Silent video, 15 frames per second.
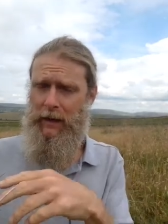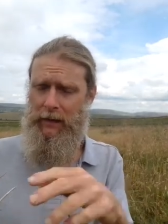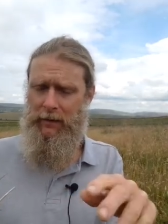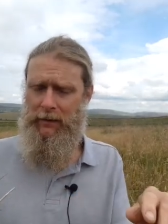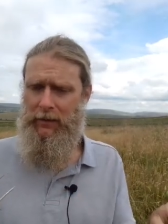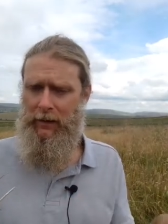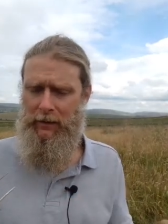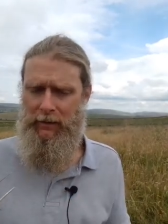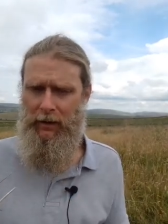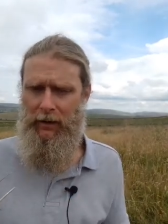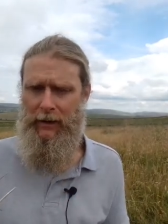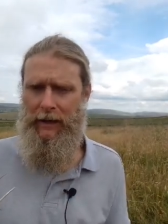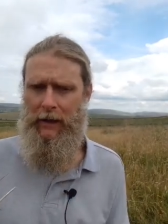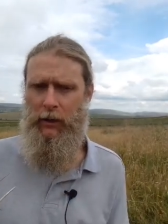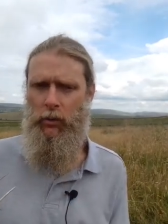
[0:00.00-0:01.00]
a, a
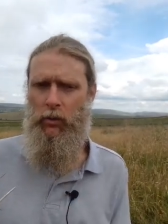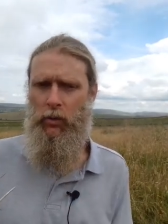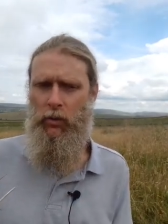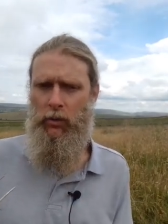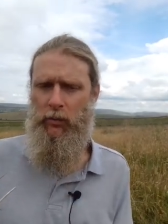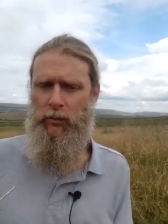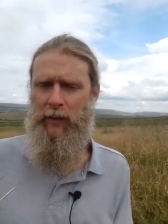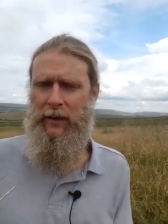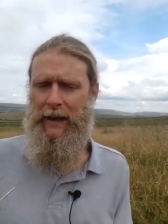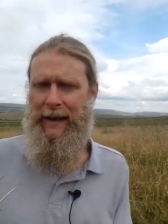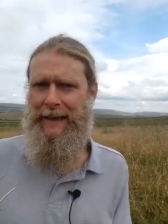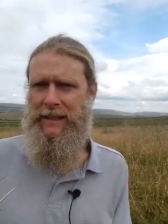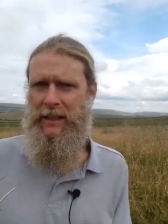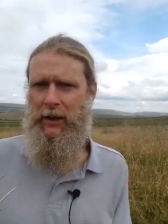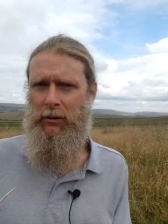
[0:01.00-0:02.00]
dining hall of
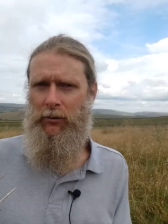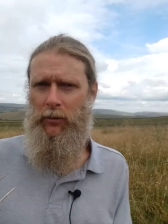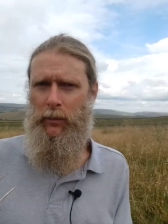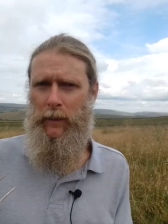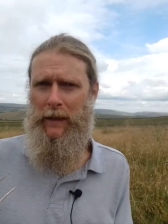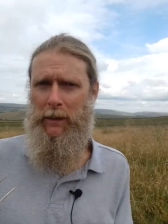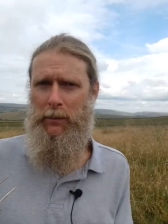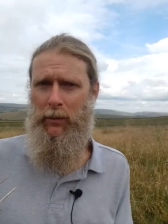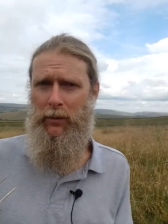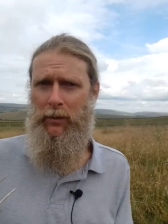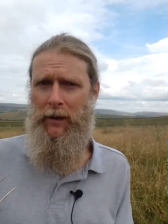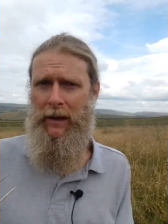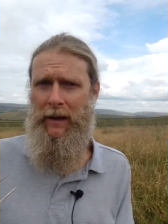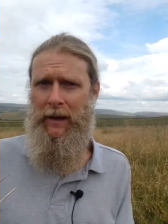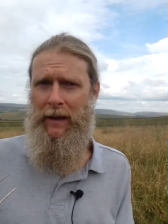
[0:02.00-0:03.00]
800 people,
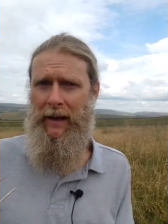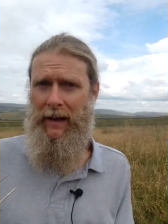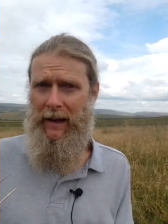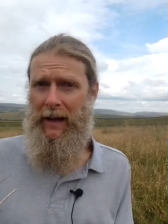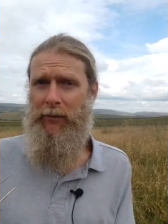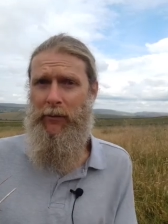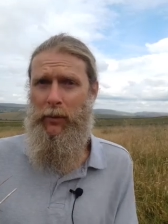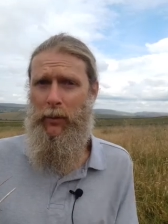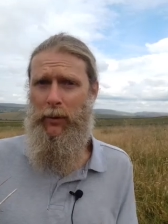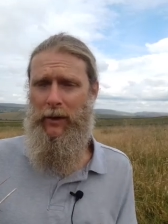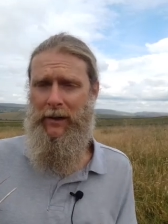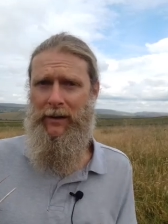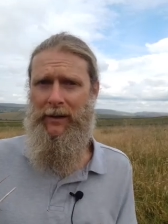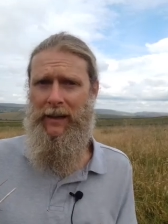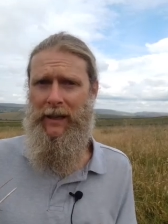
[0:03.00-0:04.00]
and
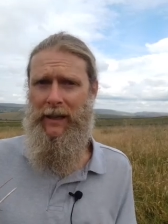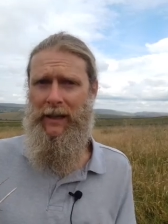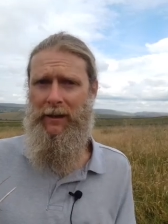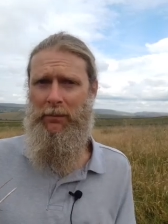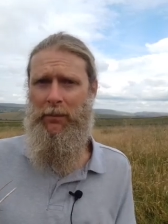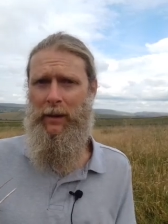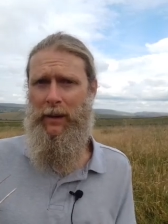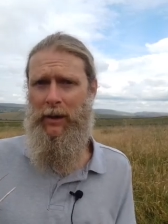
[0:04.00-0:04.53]
everybody could hear him.